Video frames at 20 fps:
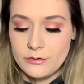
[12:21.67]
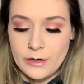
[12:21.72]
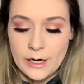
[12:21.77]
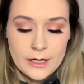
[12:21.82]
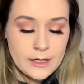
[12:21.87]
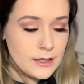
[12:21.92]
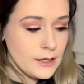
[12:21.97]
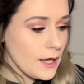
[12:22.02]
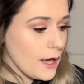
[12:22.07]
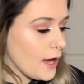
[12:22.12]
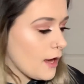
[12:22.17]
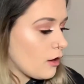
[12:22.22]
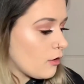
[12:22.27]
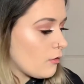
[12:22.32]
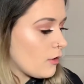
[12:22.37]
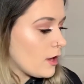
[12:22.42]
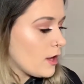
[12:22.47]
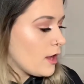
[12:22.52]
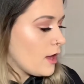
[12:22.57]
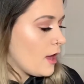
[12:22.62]
right
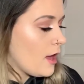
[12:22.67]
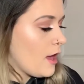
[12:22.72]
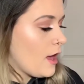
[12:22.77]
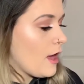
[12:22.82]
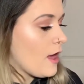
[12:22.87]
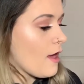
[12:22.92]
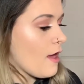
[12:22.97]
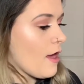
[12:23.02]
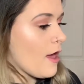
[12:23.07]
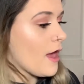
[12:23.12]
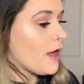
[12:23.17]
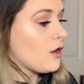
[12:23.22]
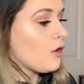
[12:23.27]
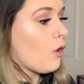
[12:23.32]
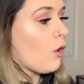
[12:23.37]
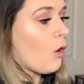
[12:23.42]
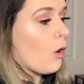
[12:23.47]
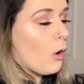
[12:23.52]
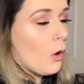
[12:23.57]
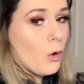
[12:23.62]
now, and
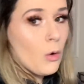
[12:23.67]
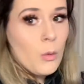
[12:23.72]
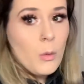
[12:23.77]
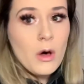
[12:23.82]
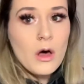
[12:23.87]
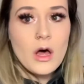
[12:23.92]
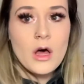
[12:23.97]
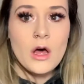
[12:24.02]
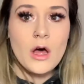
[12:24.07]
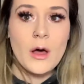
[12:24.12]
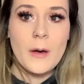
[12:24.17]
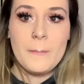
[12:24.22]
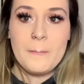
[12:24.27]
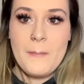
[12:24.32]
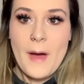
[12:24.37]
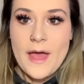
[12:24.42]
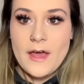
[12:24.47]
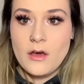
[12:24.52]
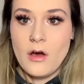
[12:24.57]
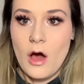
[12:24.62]
oh
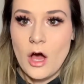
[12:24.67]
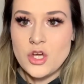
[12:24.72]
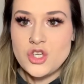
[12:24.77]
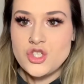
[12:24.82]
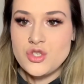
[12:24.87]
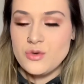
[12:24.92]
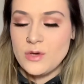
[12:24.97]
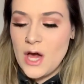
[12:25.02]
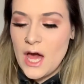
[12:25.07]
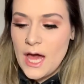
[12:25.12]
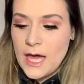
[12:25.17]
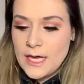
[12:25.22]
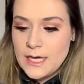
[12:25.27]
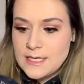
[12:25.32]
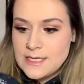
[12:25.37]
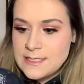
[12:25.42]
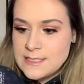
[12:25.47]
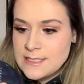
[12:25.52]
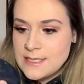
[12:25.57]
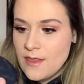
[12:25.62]
my gosh, you
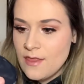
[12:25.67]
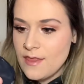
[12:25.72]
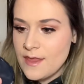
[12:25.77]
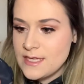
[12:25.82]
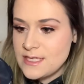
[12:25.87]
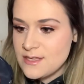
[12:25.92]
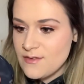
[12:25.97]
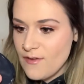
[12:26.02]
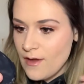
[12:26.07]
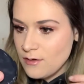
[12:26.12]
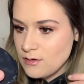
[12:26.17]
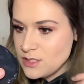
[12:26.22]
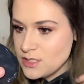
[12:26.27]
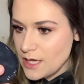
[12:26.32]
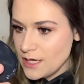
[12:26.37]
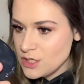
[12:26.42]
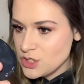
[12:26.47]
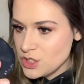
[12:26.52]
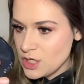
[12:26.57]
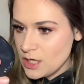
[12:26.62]
guys, this
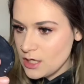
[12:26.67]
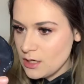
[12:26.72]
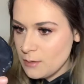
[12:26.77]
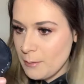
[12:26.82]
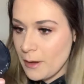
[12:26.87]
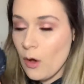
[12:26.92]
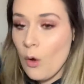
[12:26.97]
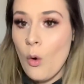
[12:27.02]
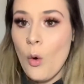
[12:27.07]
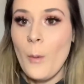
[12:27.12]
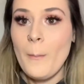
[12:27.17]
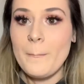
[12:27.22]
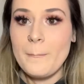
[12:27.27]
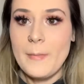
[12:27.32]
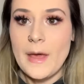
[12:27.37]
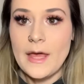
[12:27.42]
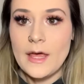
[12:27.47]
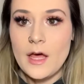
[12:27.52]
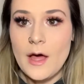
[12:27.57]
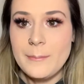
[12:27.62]
foundation, my whole
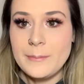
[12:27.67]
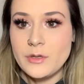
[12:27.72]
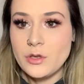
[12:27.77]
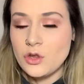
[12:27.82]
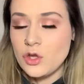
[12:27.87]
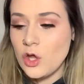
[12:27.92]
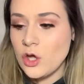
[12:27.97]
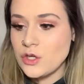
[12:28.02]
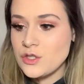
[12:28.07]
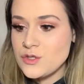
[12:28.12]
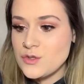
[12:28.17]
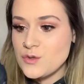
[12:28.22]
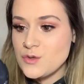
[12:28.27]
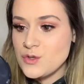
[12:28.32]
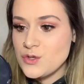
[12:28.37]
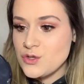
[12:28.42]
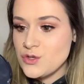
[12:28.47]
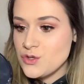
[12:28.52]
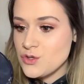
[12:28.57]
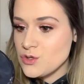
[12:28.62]
makeup looks
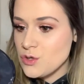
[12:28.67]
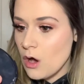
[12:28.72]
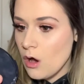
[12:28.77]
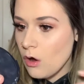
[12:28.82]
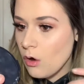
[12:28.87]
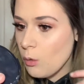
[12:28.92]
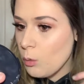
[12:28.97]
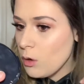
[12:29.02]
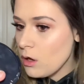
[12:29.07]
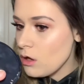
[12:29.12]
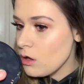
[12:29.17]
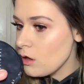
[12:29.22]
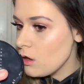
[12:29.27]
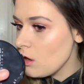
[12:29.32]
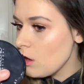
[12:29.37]
so